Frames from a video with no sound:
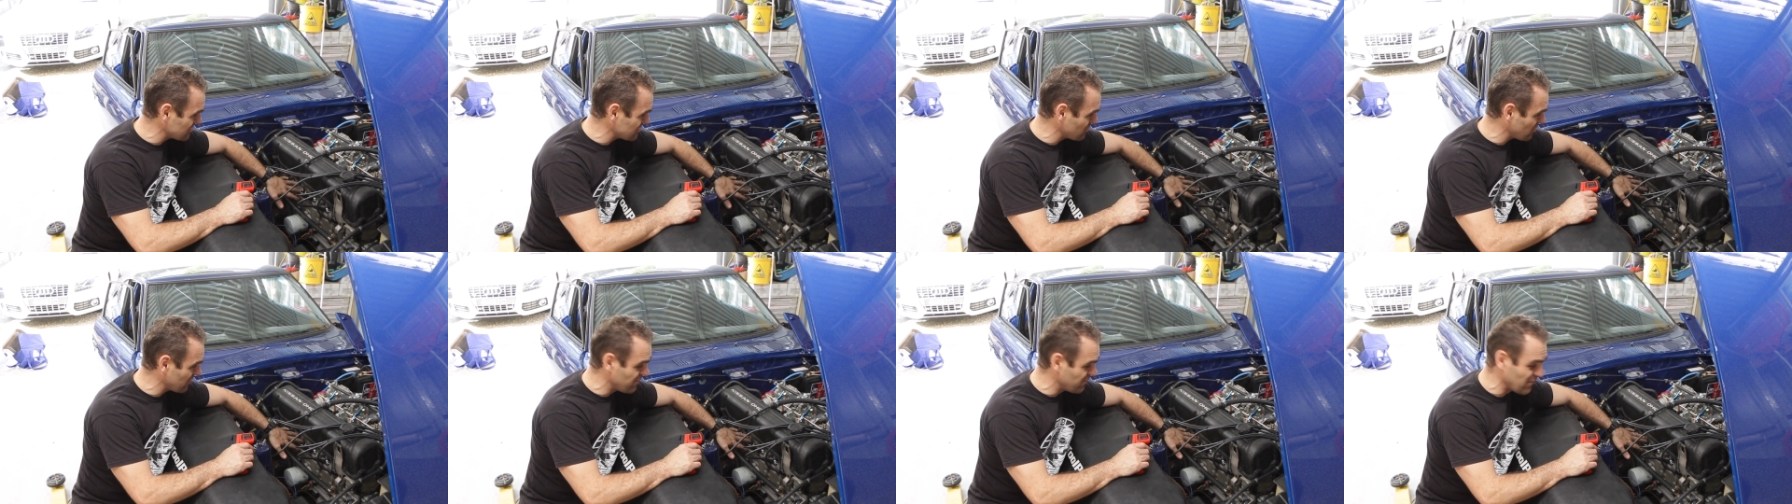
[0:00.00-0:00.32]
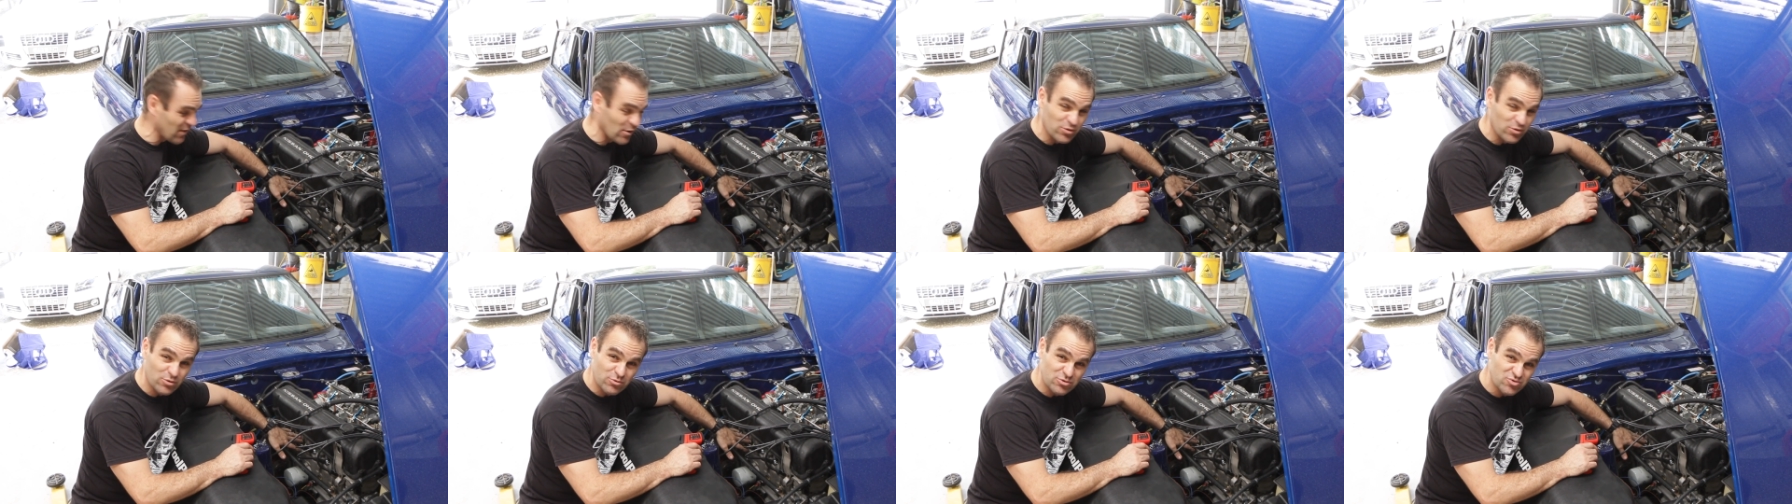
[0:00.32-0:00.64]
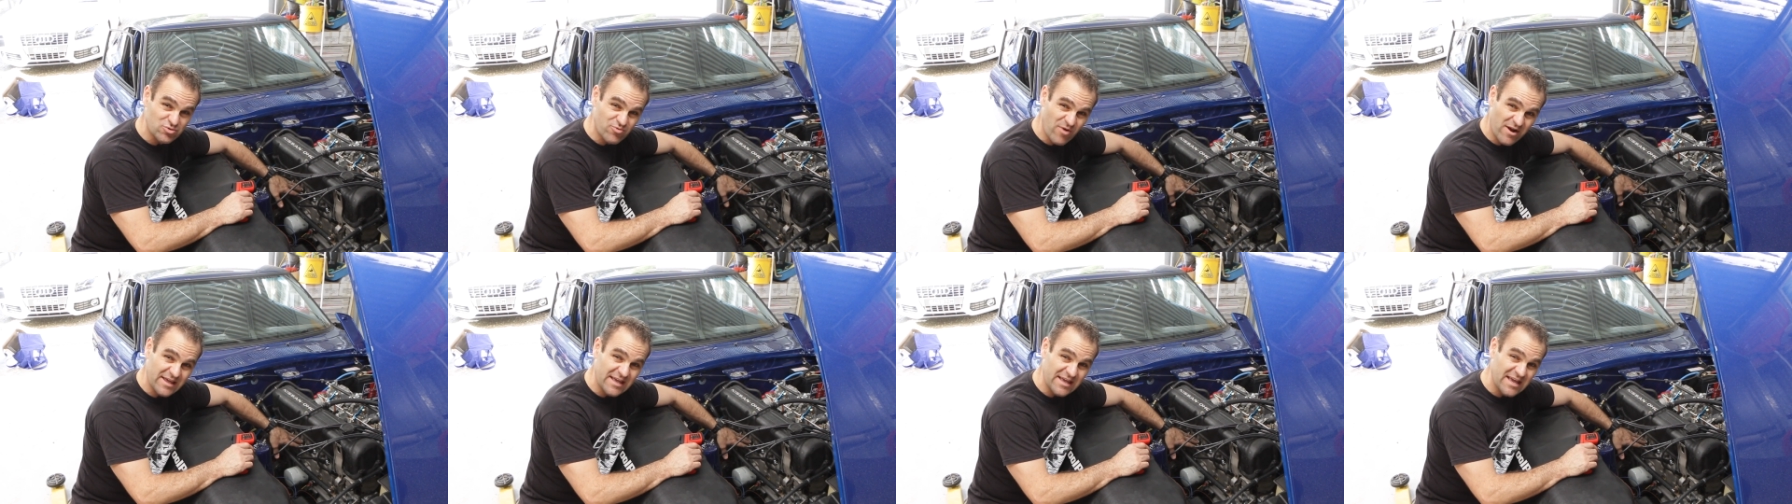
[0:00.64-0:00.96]
that we felt it
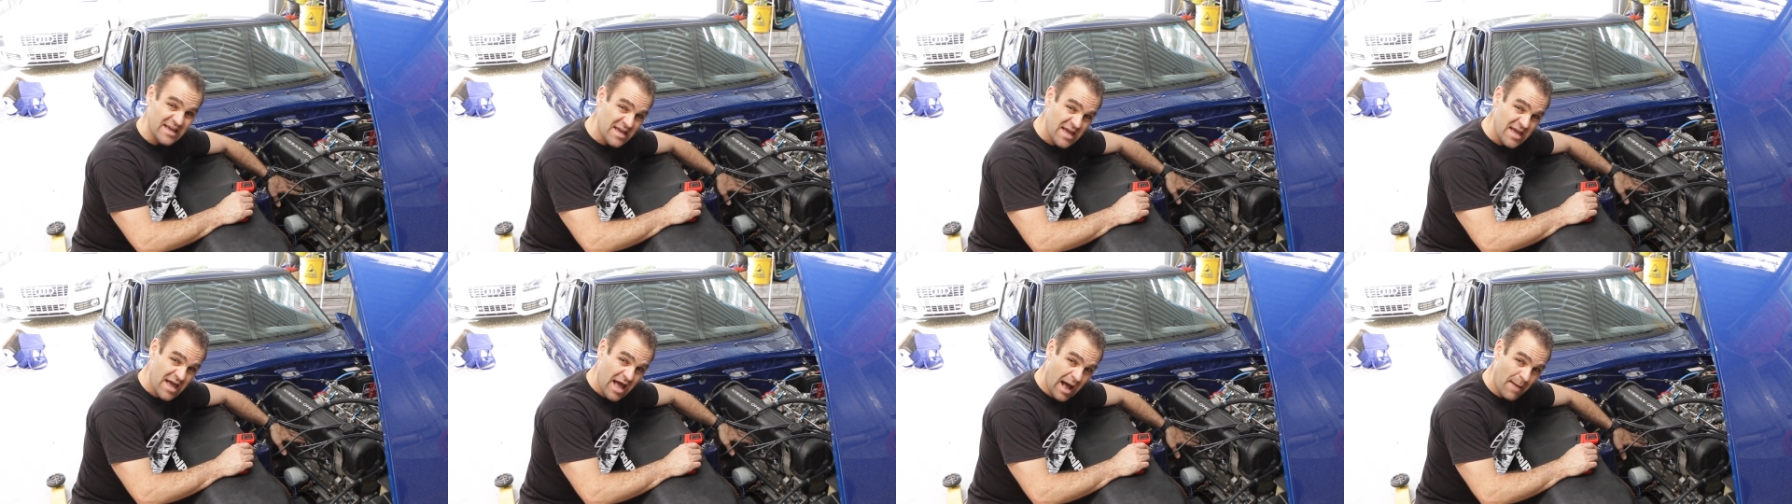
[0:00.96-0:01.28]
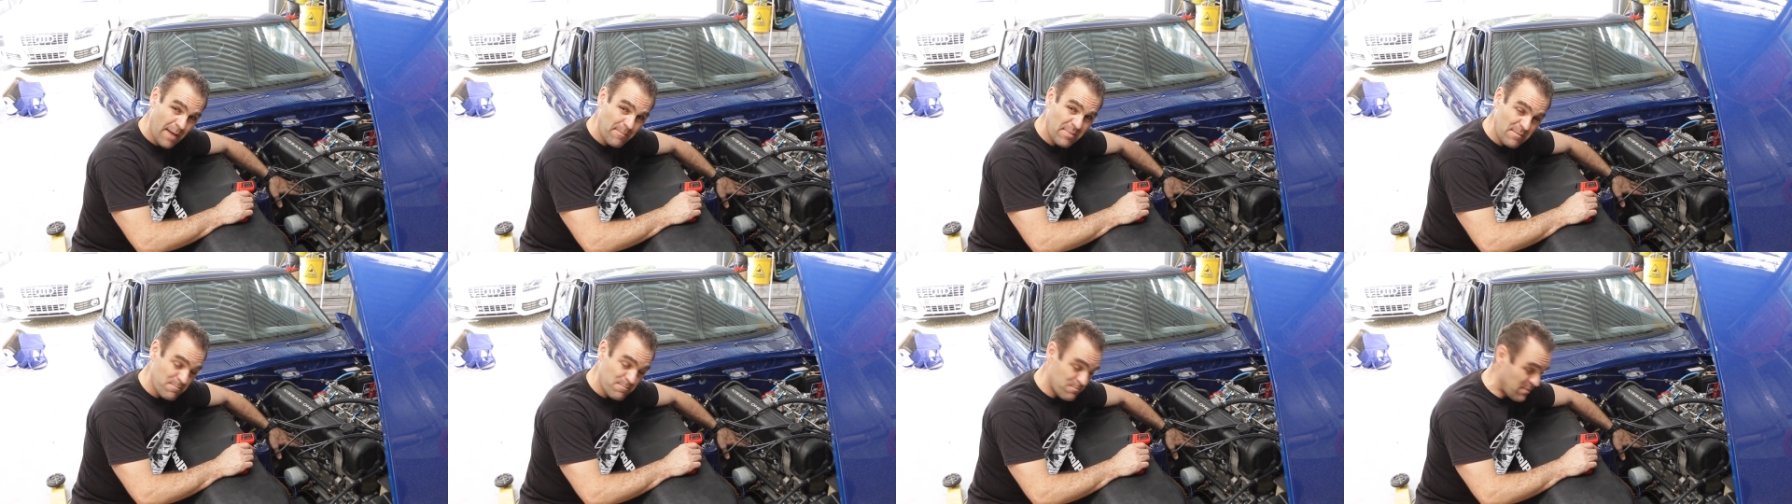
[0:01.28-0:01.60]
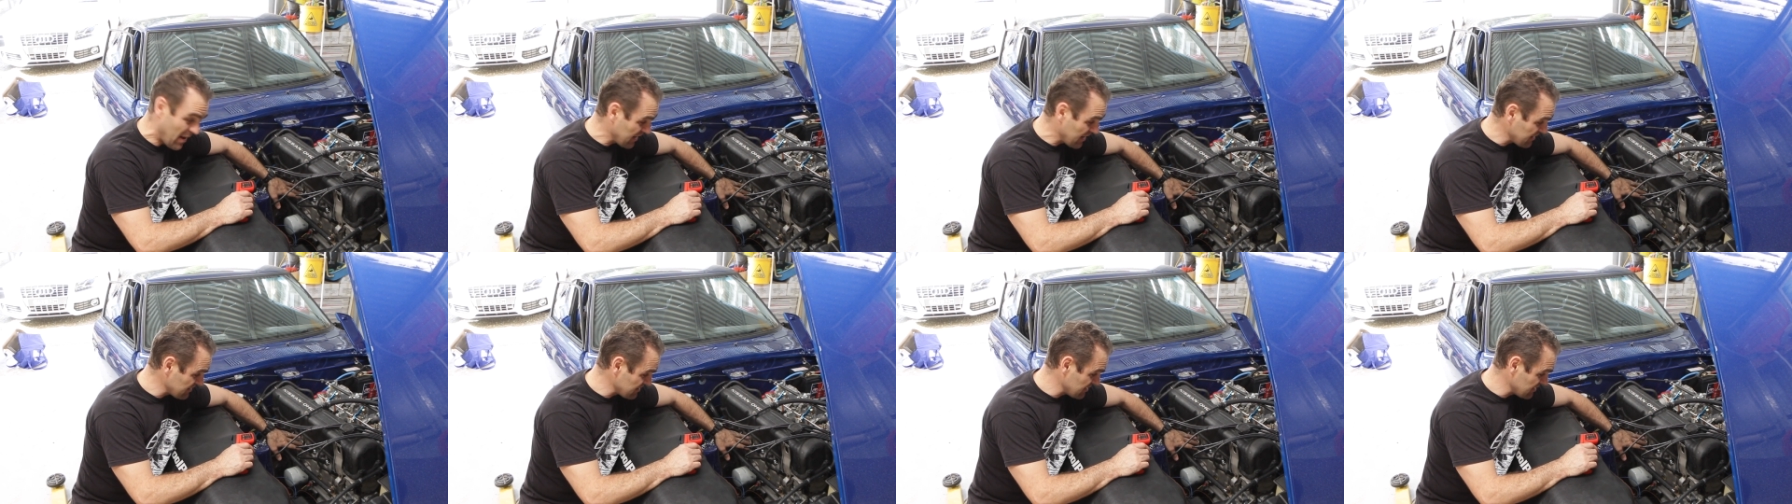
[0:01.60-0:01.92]
was running a bit
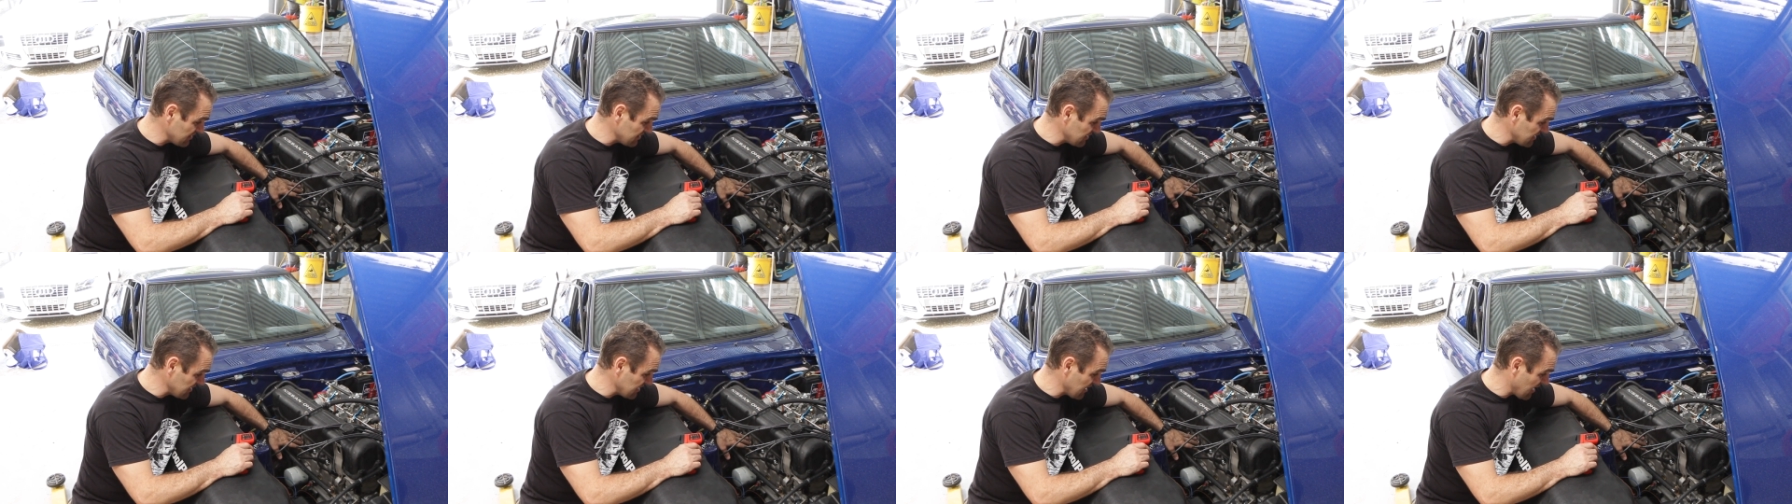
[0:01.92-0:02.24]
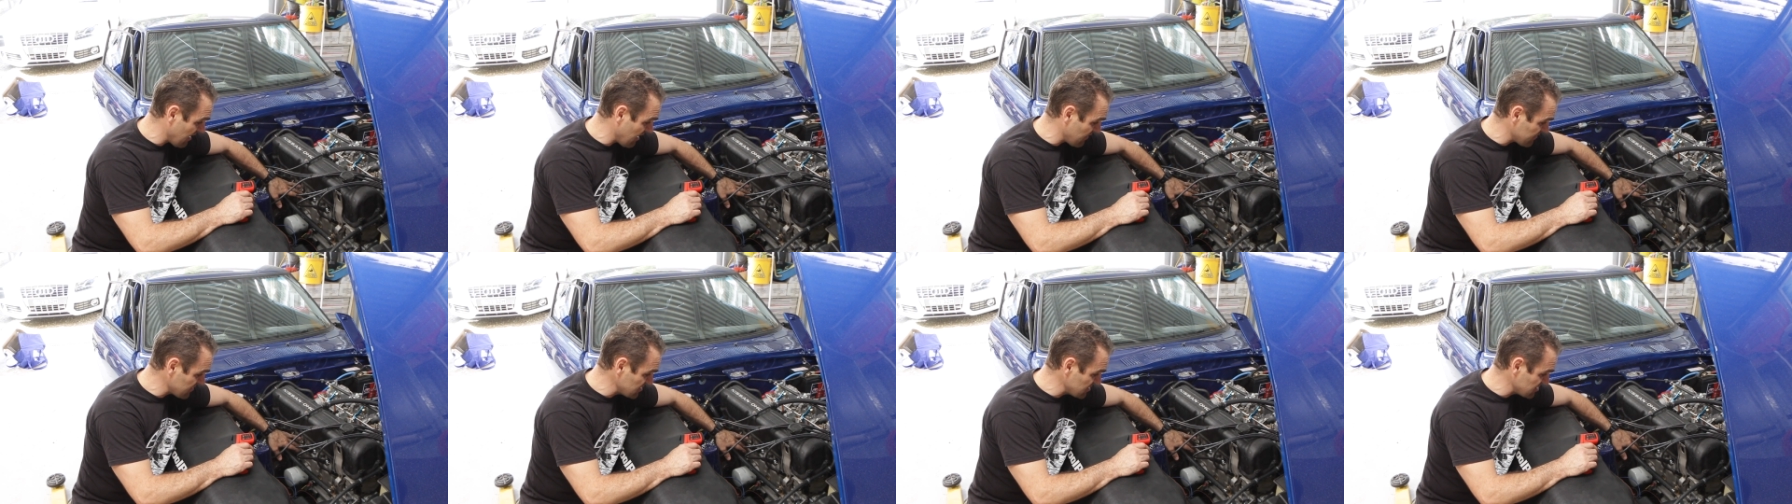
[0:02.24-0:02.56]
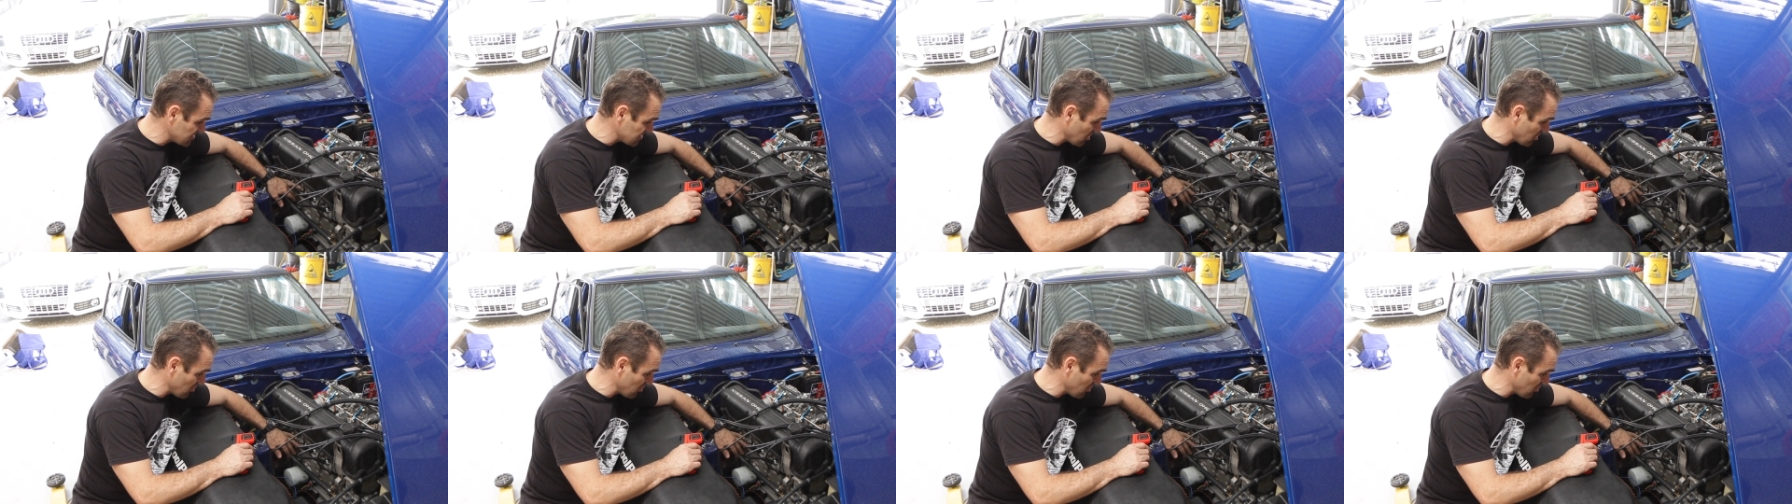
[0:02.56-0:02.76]
better than the others.